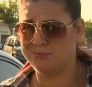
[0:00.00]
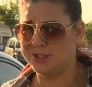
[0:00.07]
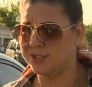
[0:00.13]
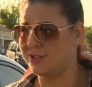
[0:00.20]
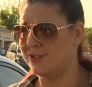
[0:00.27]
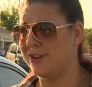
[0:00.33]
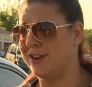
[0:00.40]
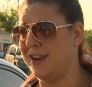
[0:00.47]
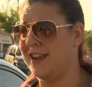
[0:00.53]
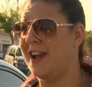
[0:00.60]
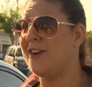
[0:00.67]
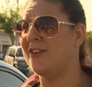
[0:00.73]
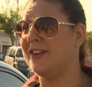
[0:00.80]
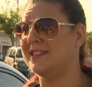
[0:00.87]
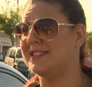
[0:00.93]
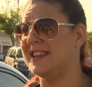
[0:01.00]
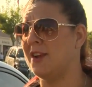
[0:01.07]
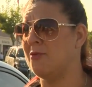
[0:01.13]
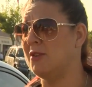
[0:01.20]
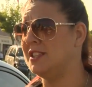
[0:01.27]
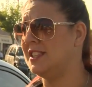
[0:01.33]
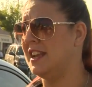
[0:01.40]
just starting out, it's
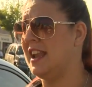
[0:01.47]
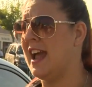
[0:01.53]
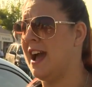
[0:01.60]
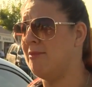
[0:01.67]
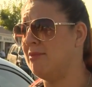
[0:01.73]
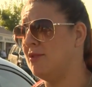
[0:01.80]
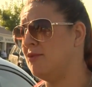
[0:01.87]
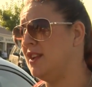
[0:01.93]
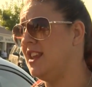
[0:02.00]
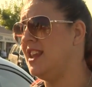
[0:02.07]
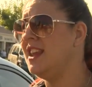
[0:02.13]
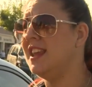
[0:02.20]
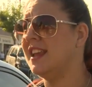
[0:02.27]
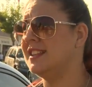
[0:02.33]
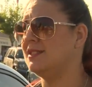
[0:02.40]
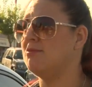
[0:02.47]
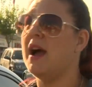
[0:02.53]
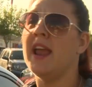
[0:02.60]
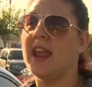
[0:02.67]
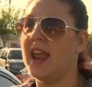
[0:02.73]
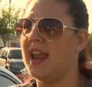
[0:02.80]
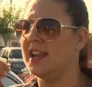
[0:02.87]
like, what's going to happen when he gets
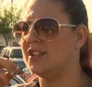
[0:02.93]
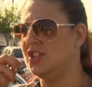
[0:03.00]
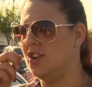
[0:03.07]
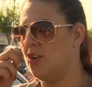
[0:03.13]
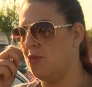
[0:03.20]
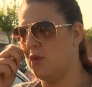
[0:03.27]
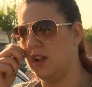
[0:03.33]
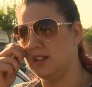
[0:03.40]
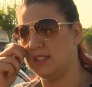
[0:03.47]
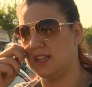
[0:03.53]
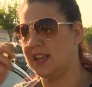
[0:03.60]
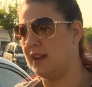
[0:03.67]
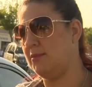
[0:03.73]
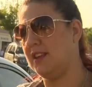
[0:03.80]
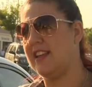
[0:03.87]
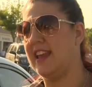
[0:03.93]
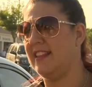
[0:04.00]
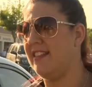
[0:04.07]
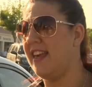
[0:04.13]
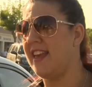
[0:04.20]
my age? You know, what's it going to be like